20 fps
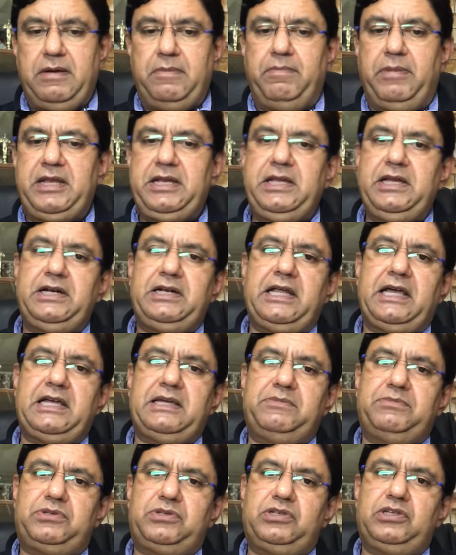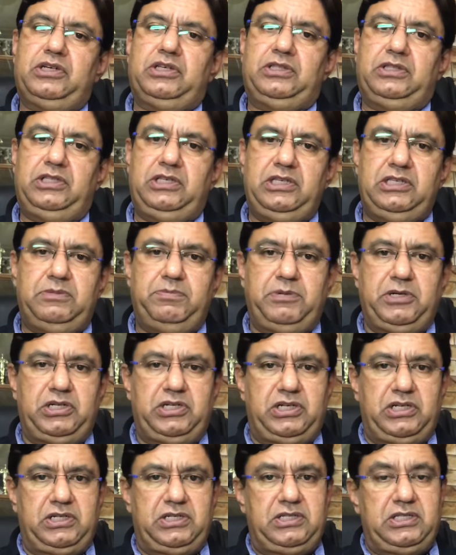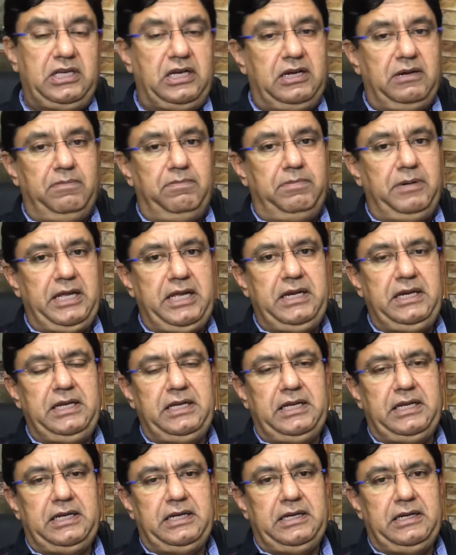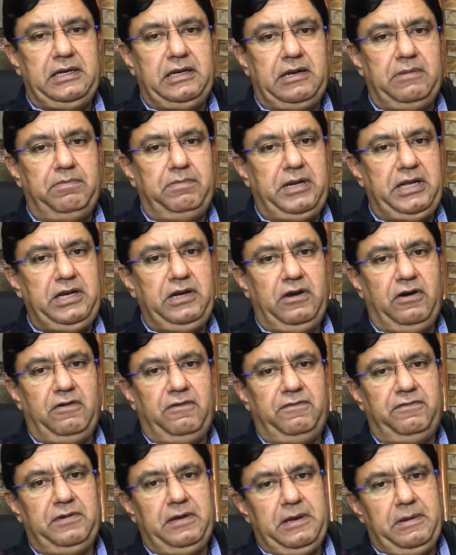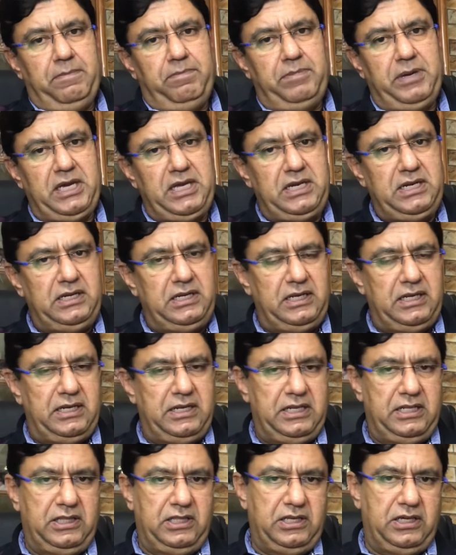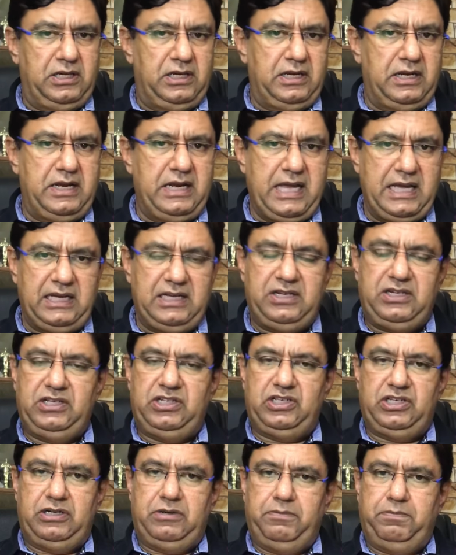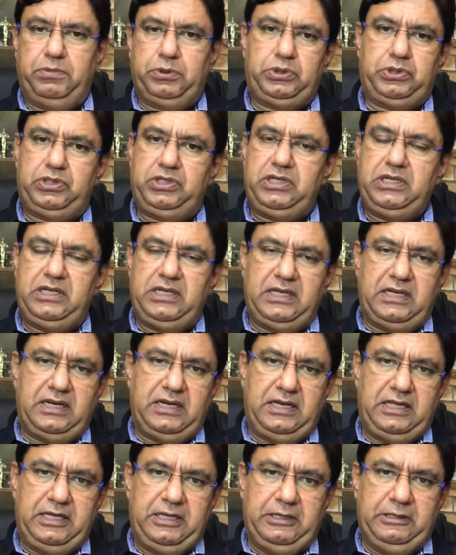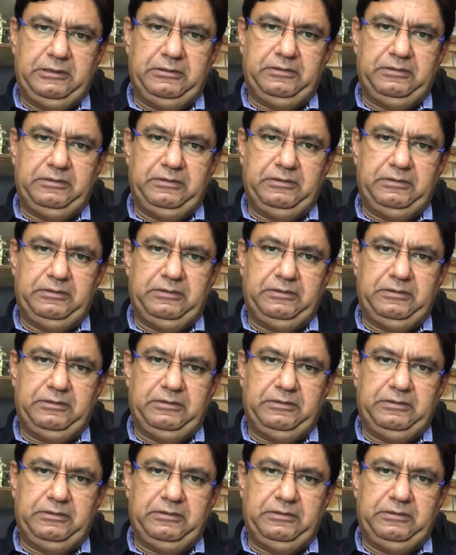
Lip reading: Many a times these patients, they complain of pain in the neck region posteriorly.